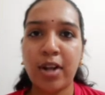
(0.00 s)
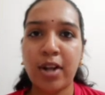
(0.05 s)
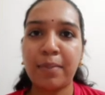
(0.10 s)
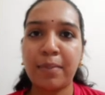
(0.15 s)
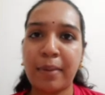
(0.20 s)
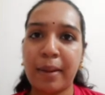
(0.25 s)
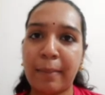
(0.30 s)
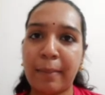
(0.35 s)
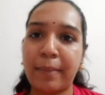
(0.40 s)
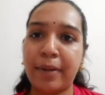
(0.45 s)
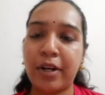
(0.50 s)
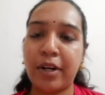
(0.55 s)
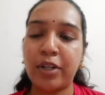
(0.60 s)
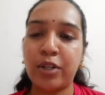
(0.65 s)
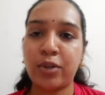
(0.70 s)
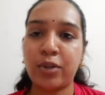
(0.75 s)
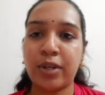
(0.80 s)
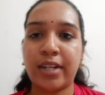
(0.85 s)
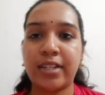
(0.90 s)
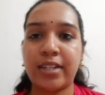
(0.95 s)
paper,
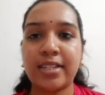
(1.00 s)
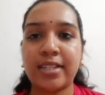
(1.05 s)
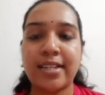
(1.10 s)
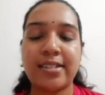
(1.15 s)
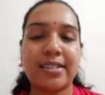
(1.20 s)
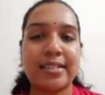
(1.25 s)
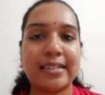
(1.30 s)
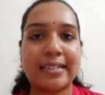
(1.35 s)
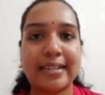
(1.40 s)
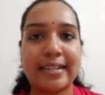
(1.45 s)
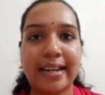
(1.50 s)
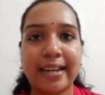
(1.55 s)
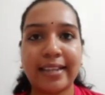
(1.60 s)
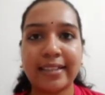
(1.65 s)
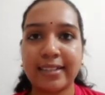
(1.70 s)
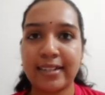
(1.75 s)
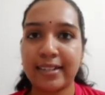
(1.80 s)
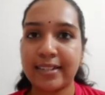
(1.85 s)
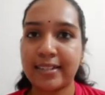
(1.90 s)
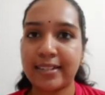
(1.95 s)
you can test it like
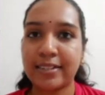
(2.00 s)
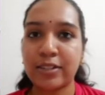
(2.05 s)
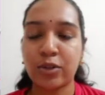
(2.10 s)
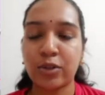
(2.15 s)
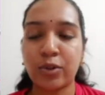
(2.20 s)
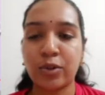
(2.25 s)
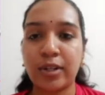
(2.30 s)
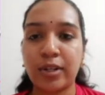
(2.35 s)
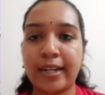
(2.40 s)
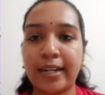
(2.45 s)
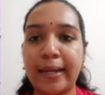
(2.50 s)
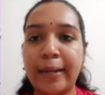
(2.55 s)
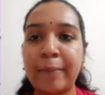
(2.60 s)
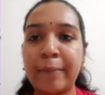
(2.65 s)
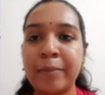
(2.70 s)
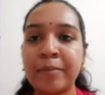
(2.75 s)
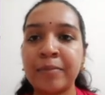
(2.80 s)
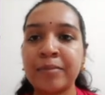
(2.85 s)
that only.